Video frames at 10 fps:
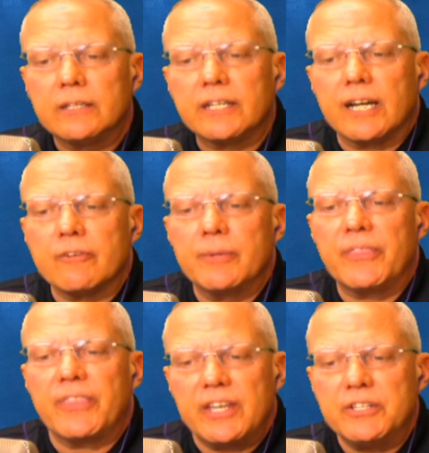the
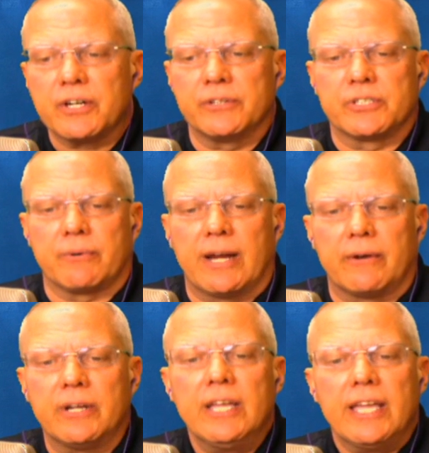government then turns
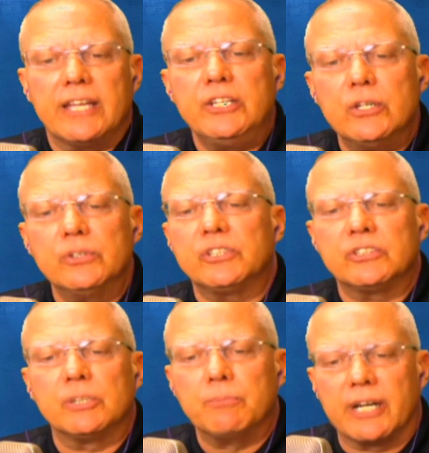around and
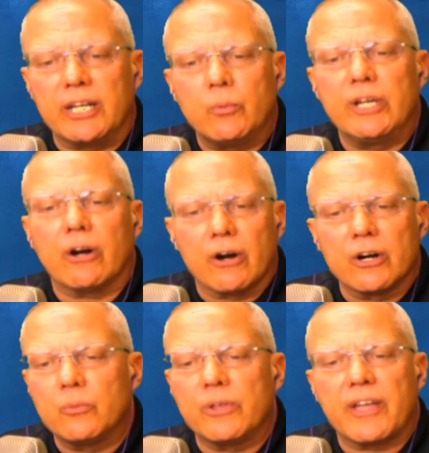uses the money we
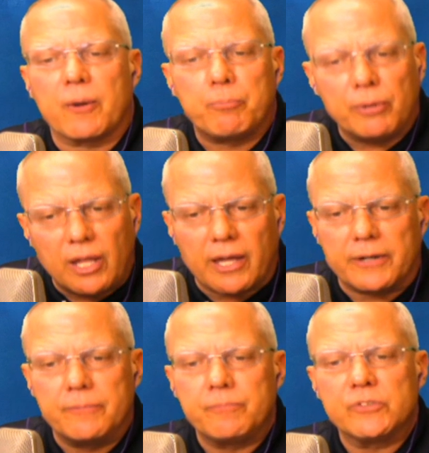earn with our
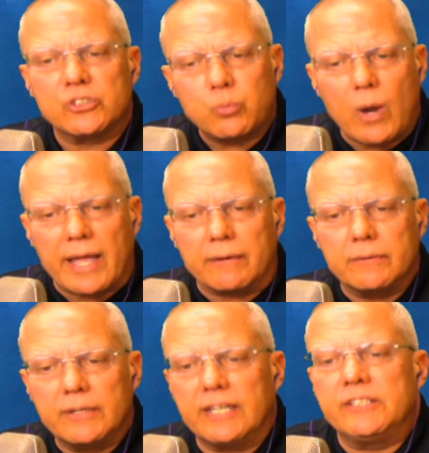blood, sweat,
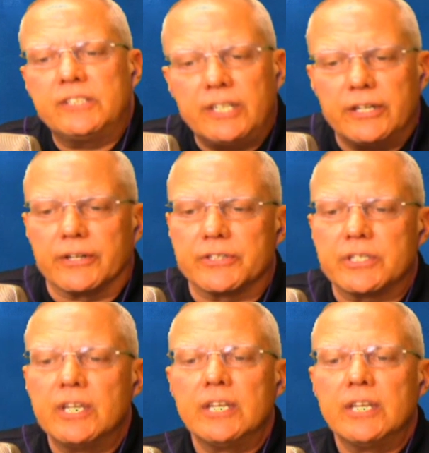and tears